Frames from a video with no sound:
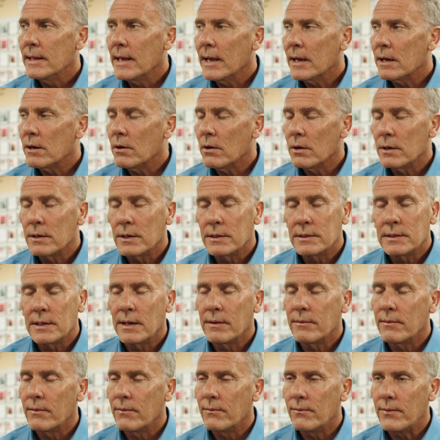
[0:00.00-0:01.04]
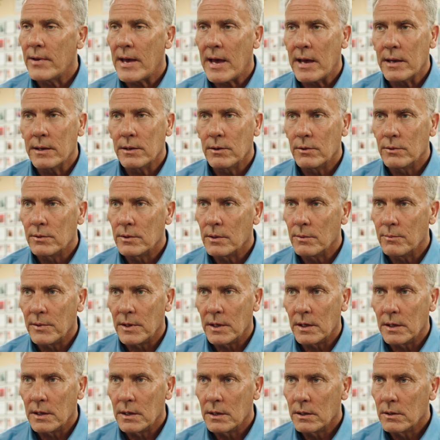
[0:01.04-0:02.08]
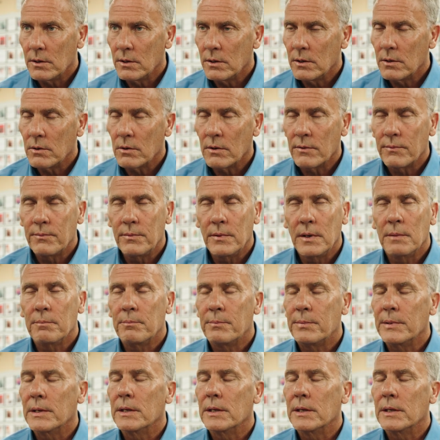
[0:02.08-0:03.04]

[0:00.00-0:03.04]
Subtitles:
That car doesn't have a value to me. You can offer me $1